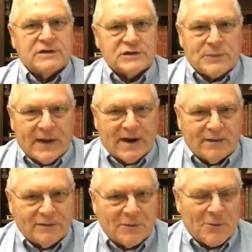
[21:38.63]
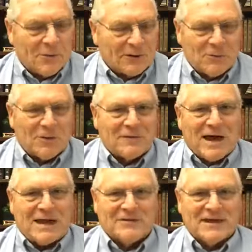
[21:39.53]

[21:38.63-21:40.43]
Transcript: inspired. No, only the Word of God is.